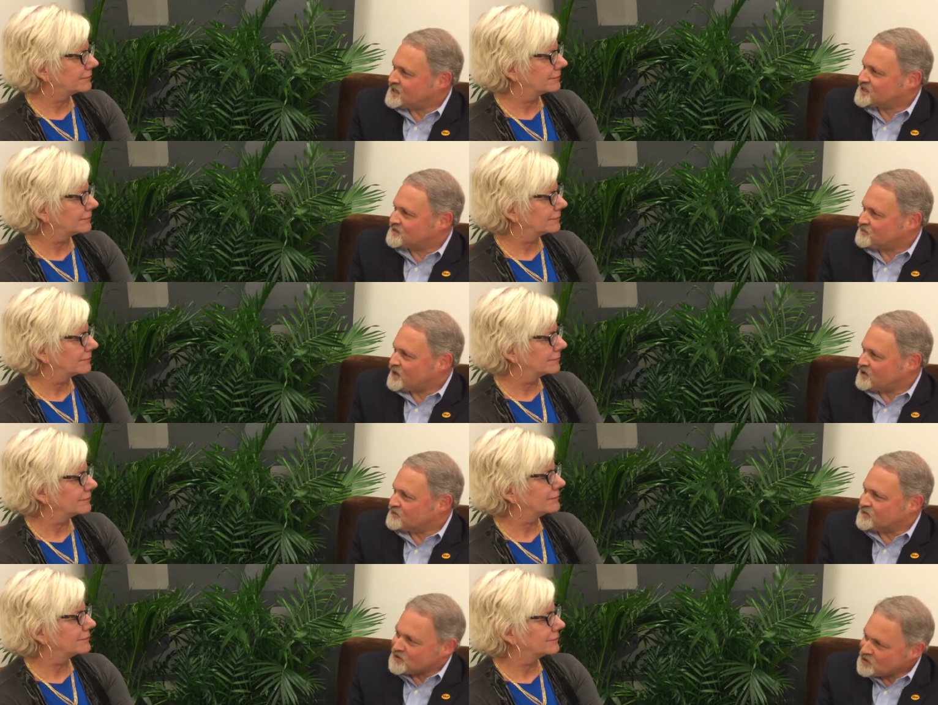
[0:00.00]
Speaker 1: mix of
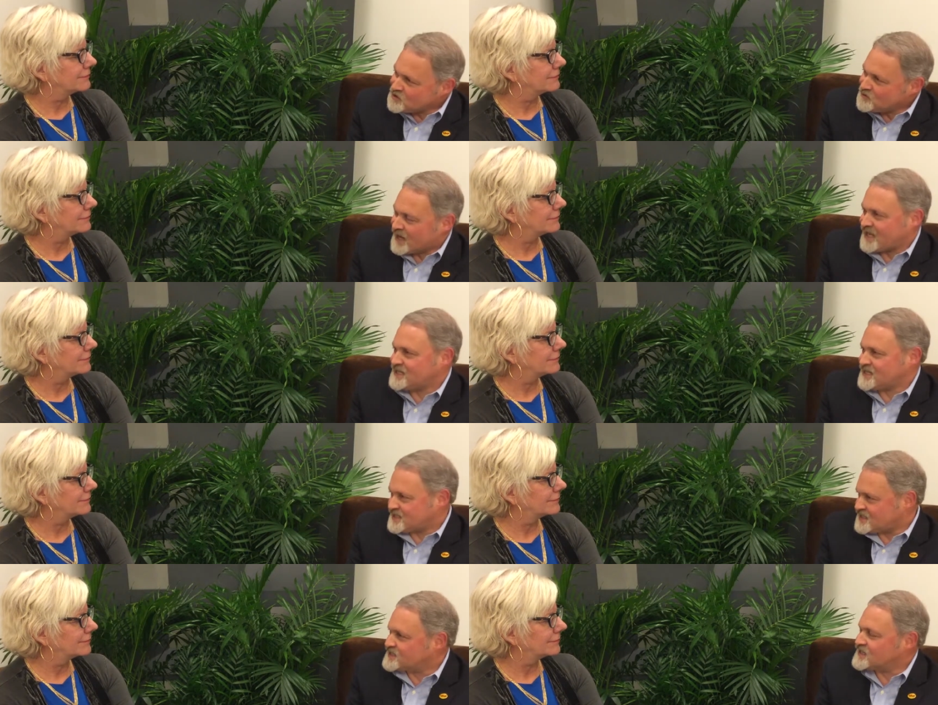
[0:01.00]
both new and
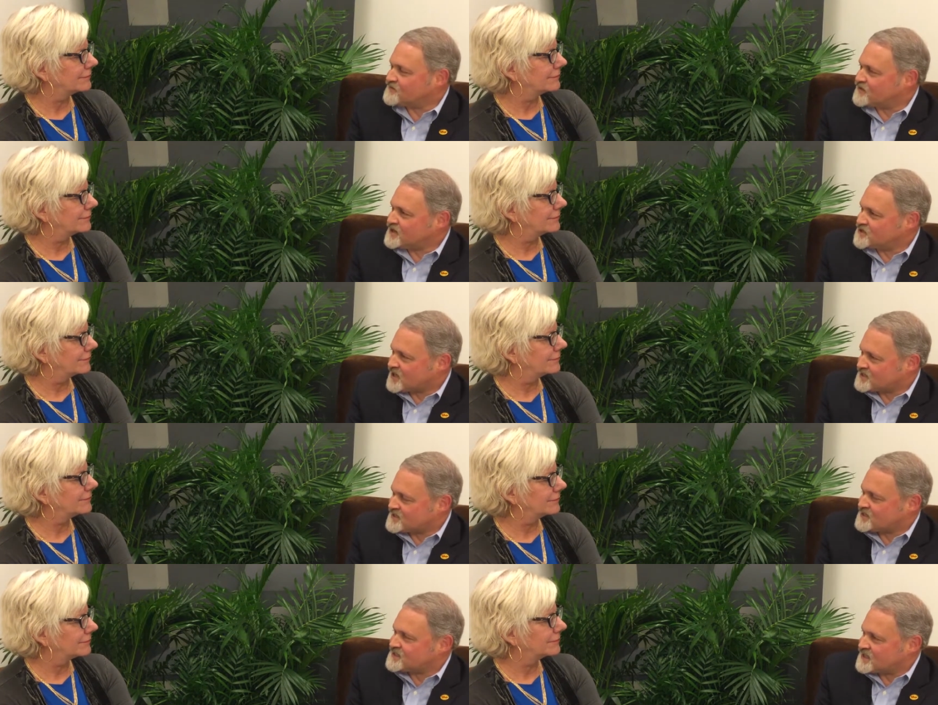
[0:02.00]
existing
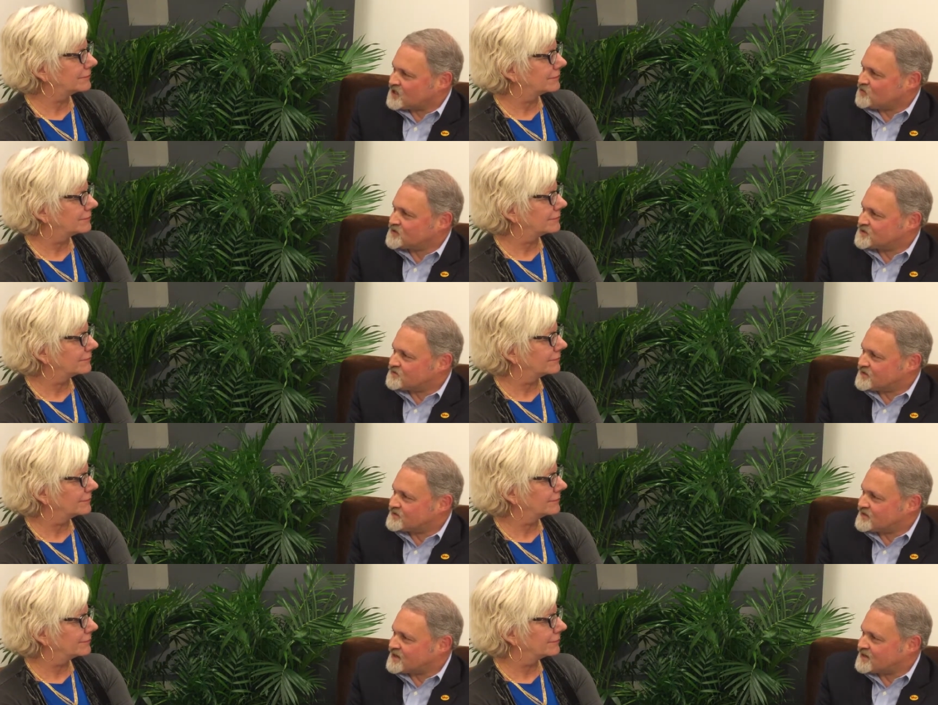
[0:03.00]
franchisees to help us
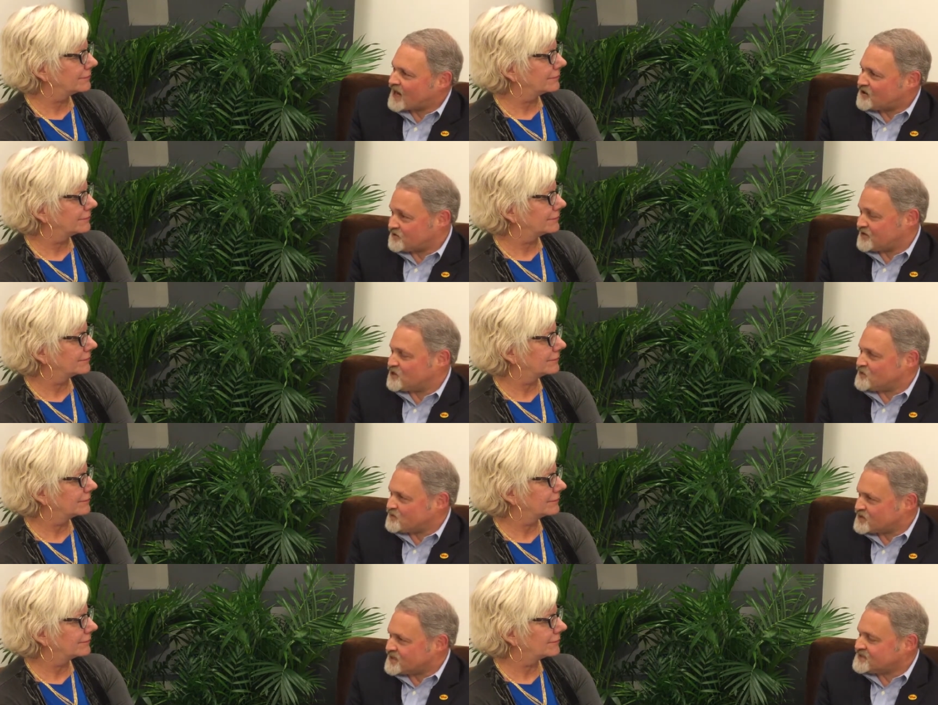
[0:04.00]
with uh, our
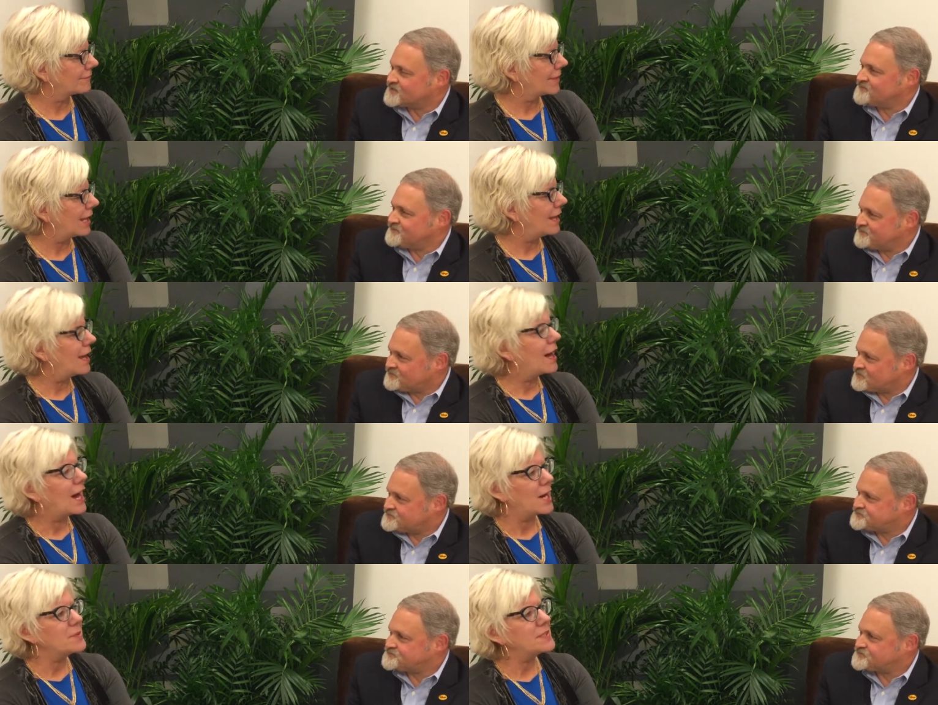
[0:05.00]
development plans.
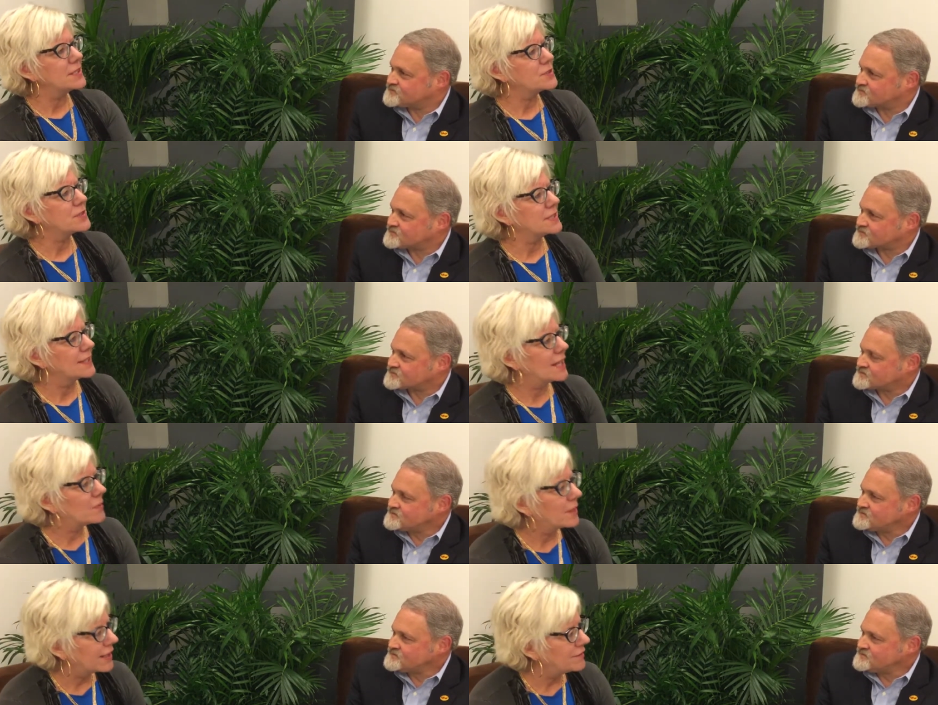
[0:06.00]
Speaker 2: I was interested
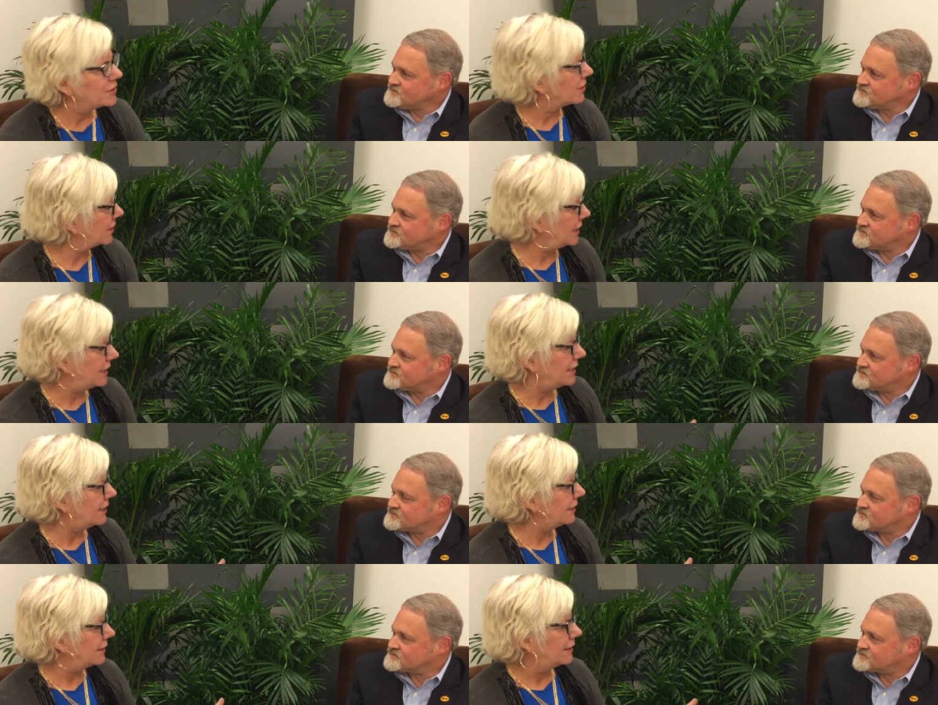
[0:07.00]
that one of your
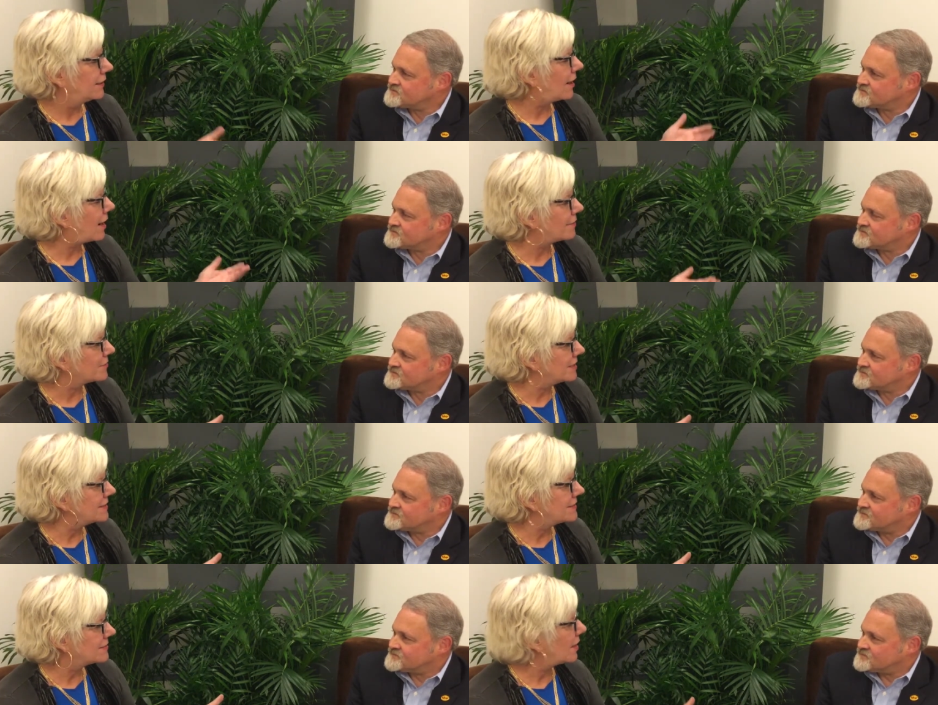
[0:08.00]
key
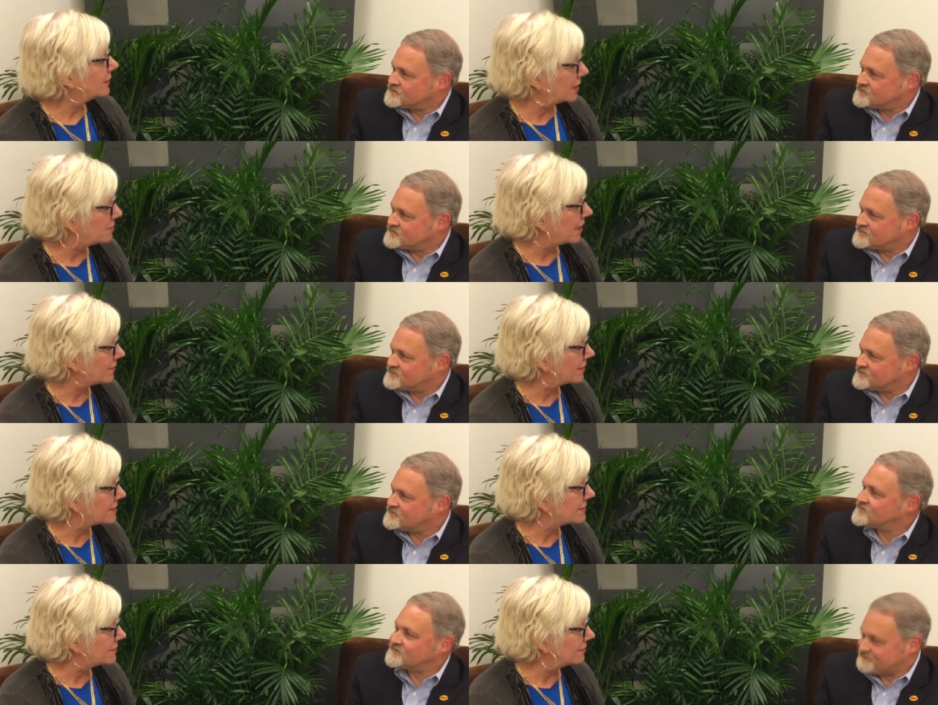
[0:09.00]
offerings is all day
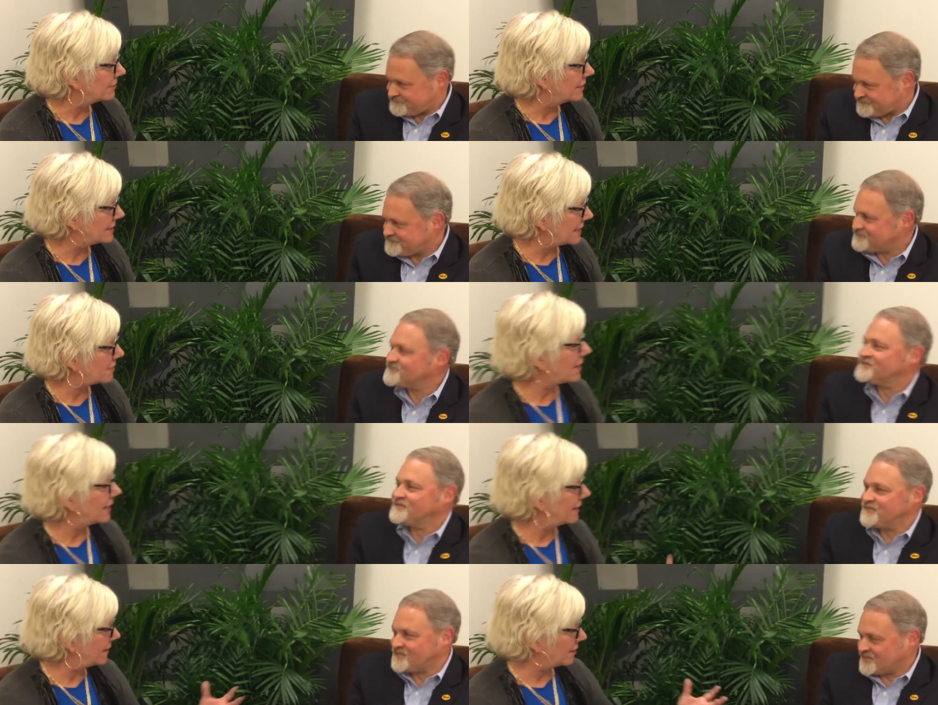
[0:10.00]
breakfast. Is that
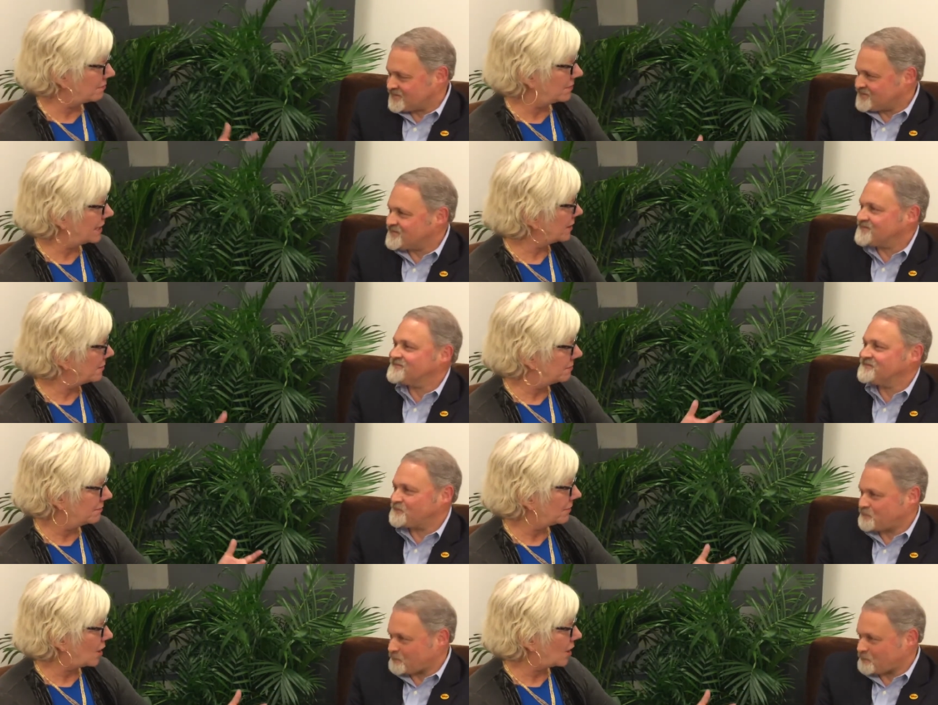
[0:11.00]
right in the in the